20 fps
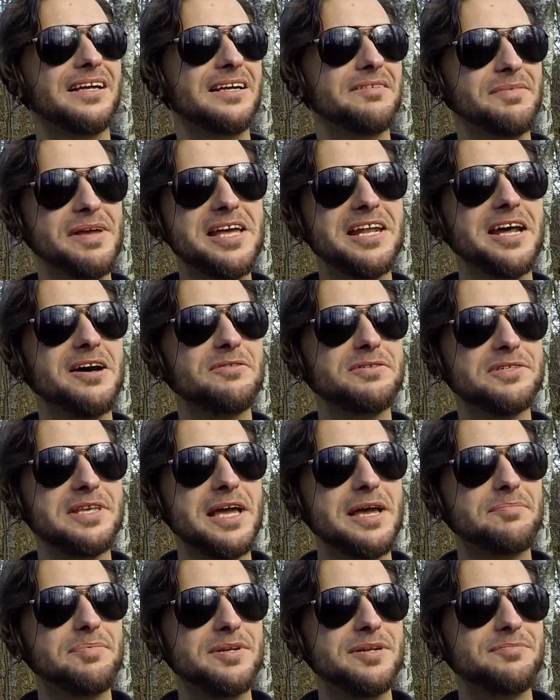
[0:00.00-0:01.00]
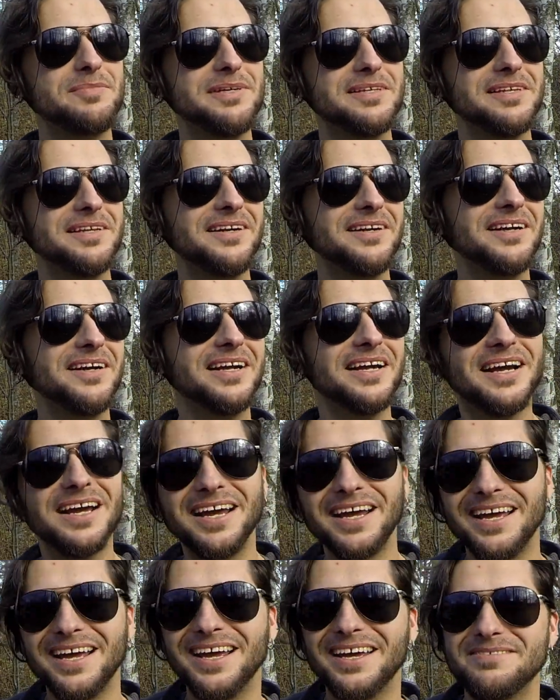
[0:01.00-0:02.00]
Man, I was happy to be there
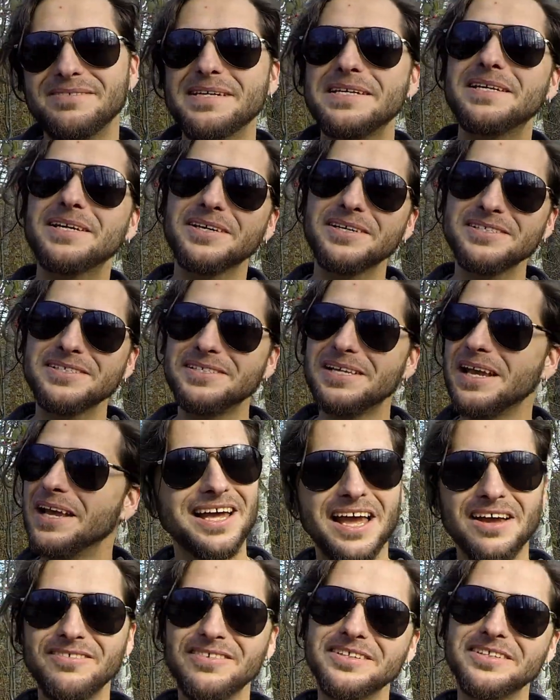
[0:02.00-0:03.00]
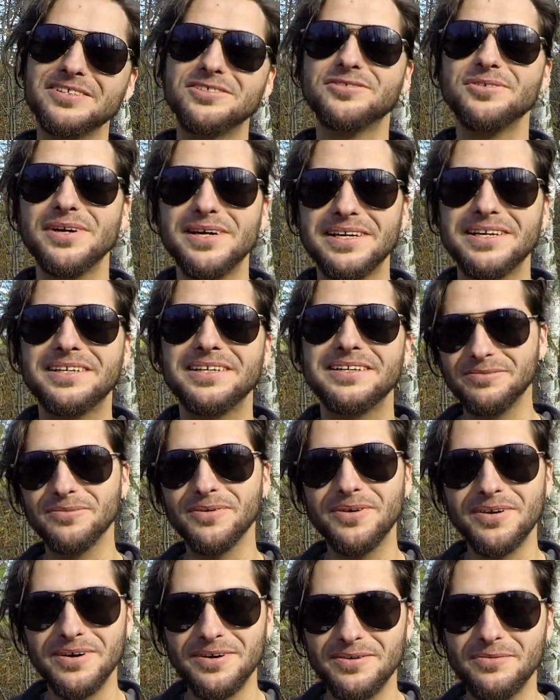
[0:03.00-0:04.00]
because having to drink
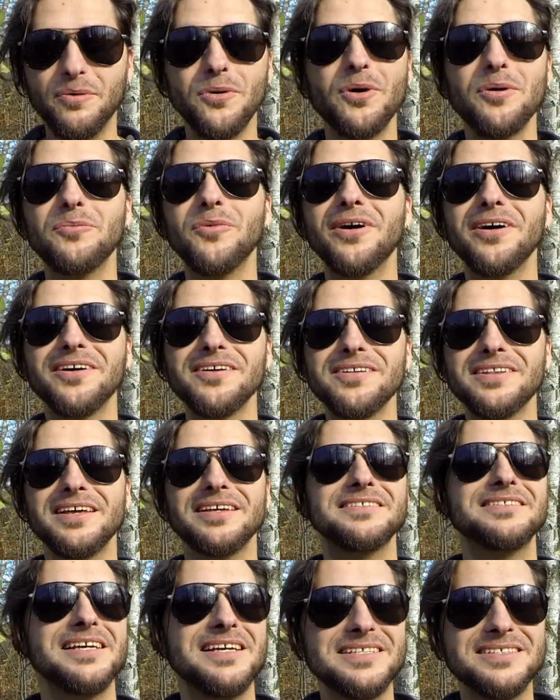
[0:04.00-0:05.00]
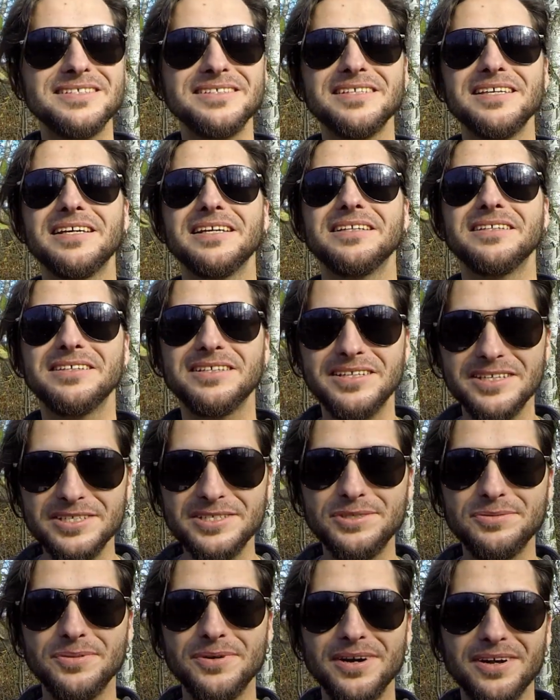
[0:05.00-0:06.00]
warm water that tastes like
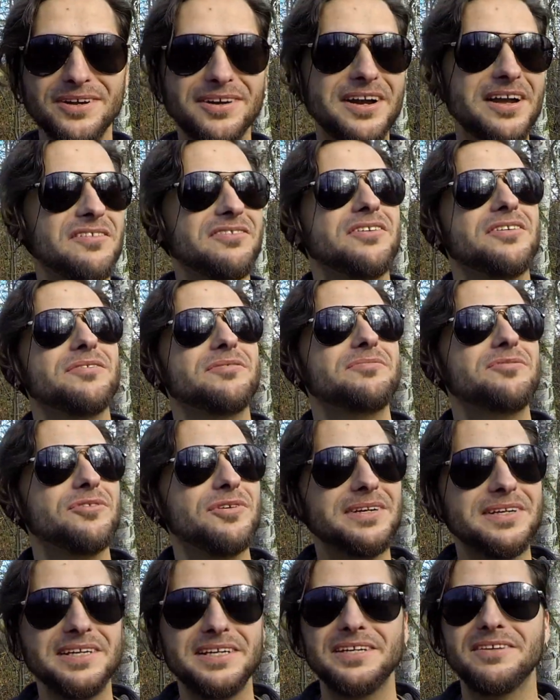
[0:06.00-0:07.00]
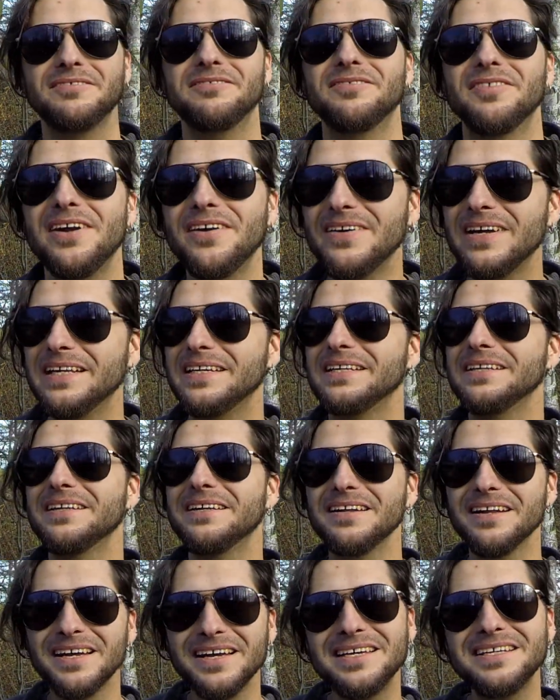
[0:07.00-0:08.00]
dishwater after drinking very
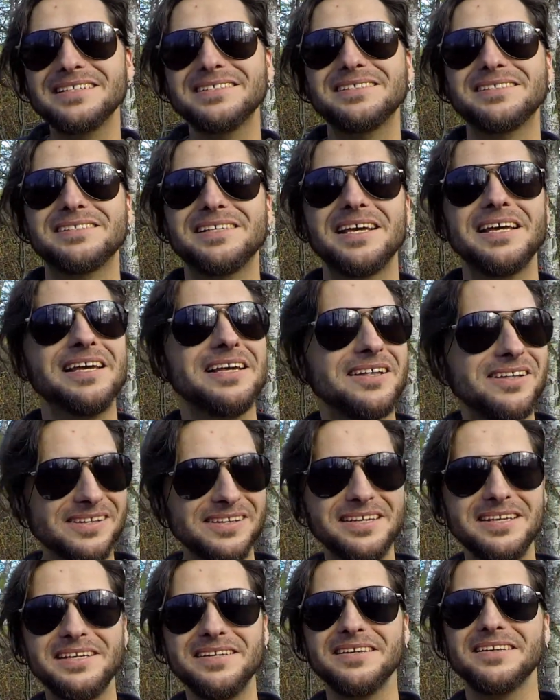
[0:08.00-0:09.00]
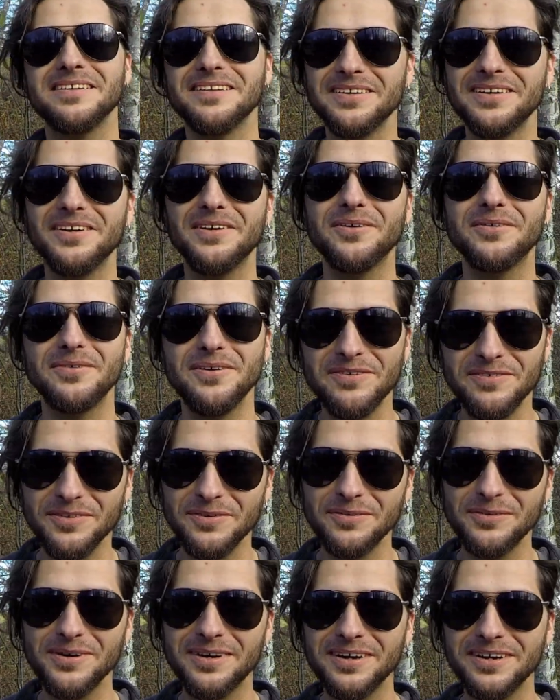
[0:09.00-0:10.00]
nice, clean, clear river
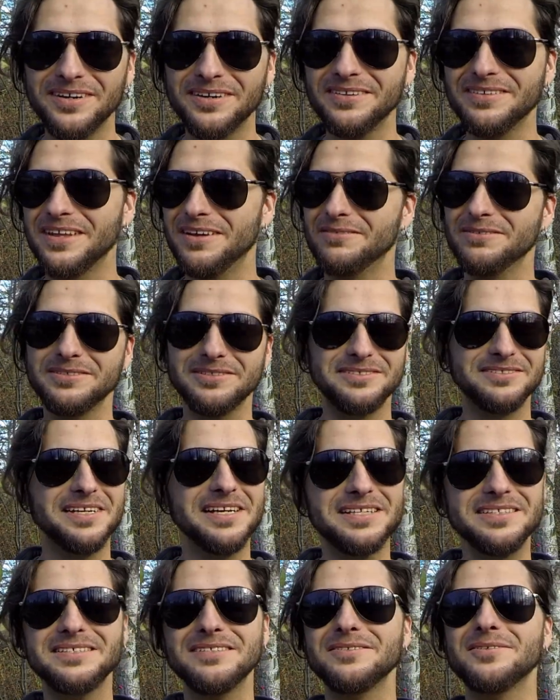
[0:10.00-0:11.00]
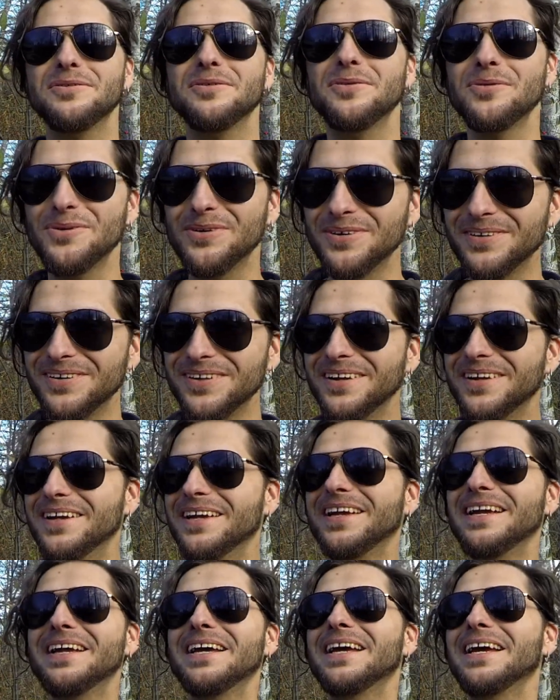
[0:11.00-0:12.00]
water that was nice and cool,
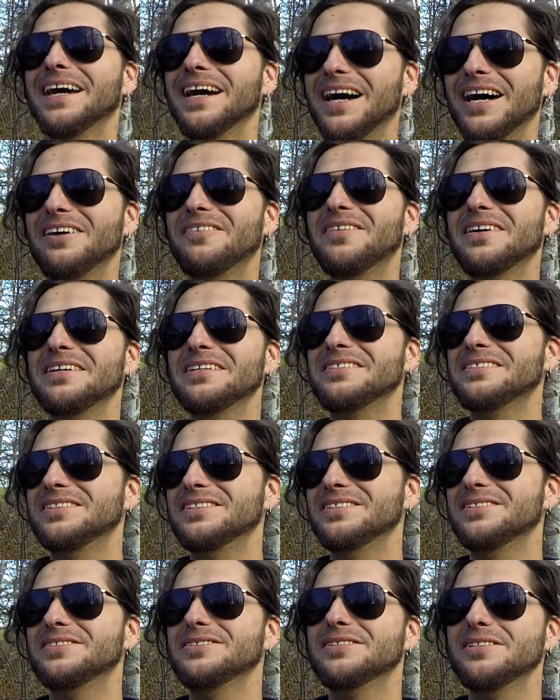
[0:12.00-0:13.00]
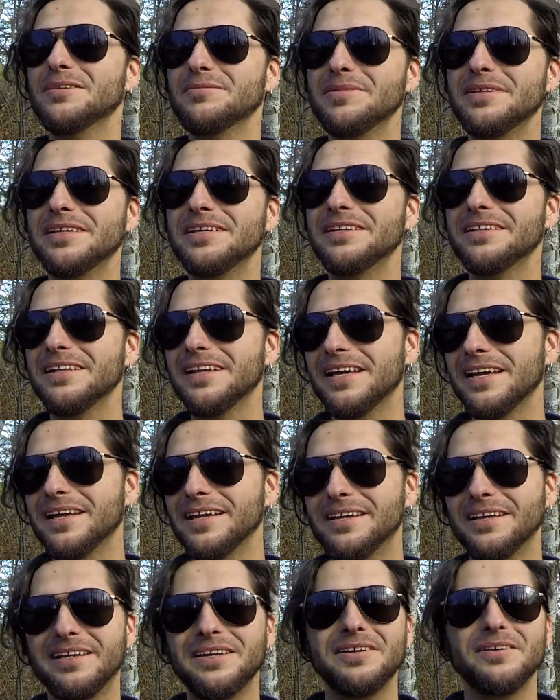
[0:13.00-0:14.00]
I went to something
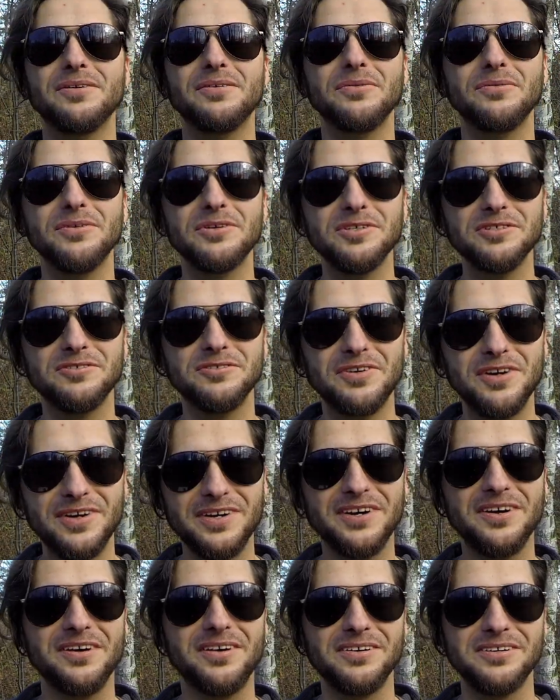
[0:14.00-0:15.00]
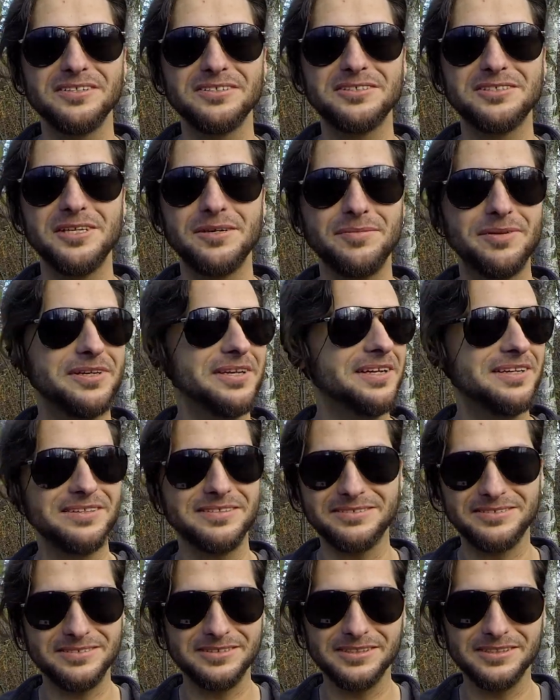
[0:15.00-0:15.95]
that was very hard to stomach, and